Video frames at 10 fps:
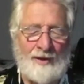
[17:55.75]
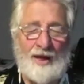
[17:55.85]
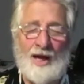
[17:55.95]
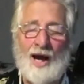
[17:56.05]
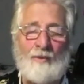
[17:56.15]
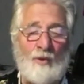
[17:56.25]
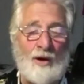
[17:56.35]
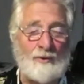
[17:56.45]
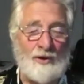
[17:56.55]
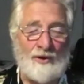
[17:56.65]
I'm one
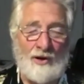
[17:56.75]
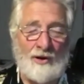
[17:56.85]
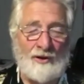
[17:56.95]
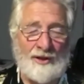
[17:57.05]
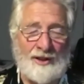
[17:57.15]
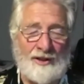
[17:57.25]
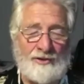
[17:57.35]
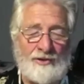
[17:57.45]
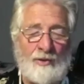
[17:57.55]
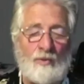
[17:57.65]
with all that is,
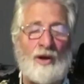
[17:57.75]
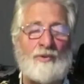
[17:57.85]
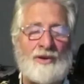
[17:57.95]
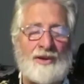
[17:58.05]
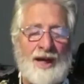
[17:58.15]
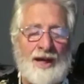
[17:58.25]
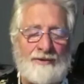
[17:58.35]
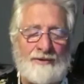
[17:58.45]
one with life,